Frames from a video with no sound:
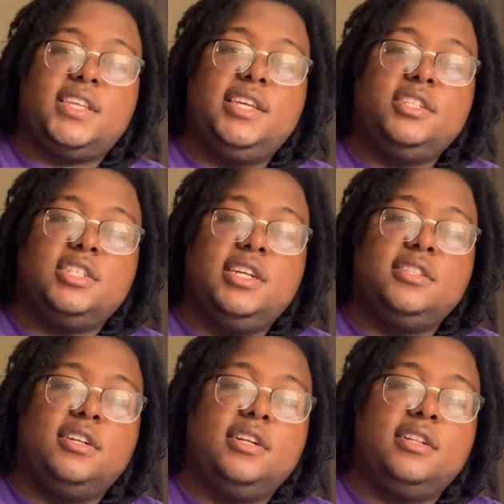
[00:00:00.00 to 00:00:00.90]
Keychains
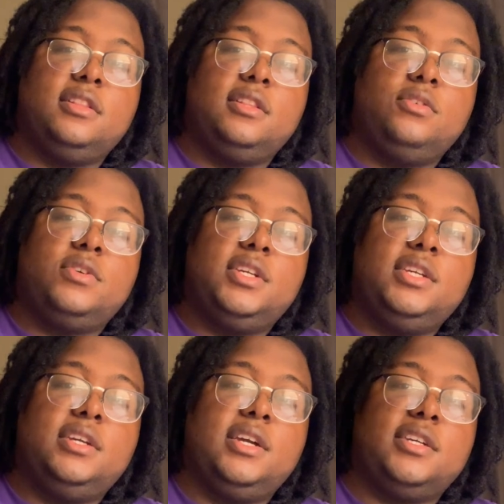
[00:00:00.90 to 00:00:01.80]
are
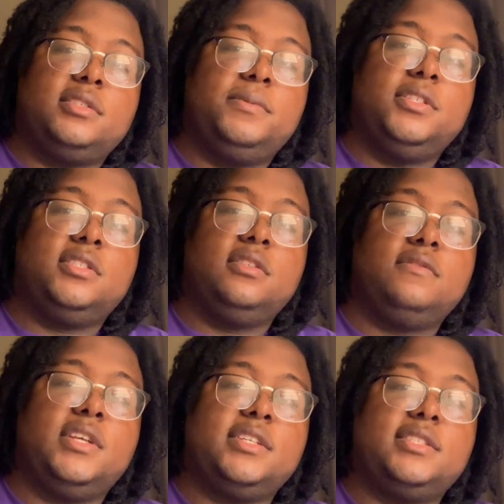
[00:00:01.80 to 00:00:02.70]
low-key
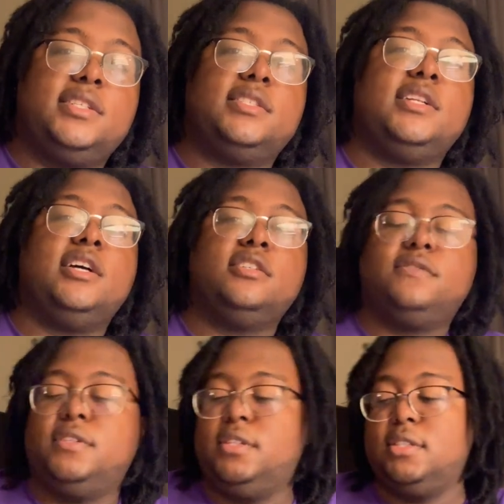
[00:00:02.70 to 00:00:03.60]
expensive, like six dollars
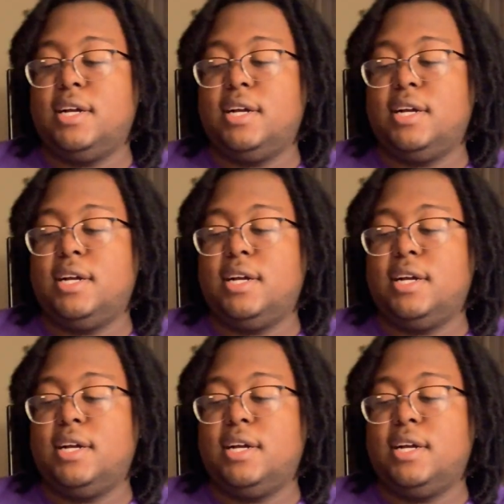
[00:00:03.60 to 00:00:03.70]
for these.